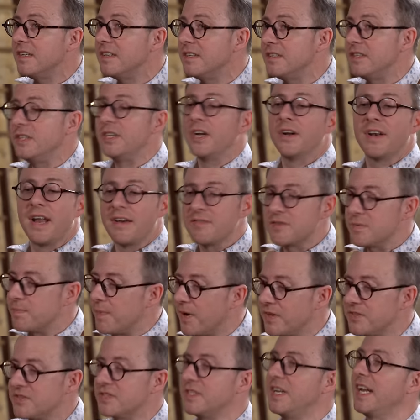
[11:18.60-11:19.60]
you don't have to
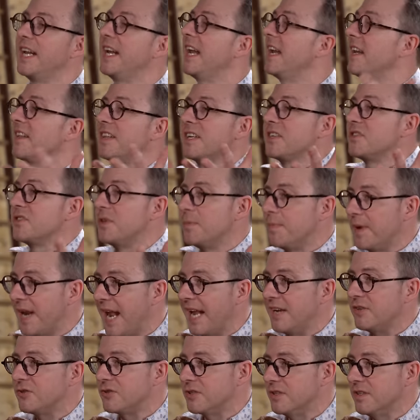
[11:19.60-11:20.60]
postulate anything
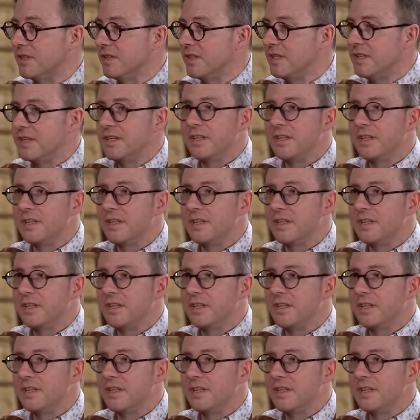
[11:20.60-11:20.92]
supernatural.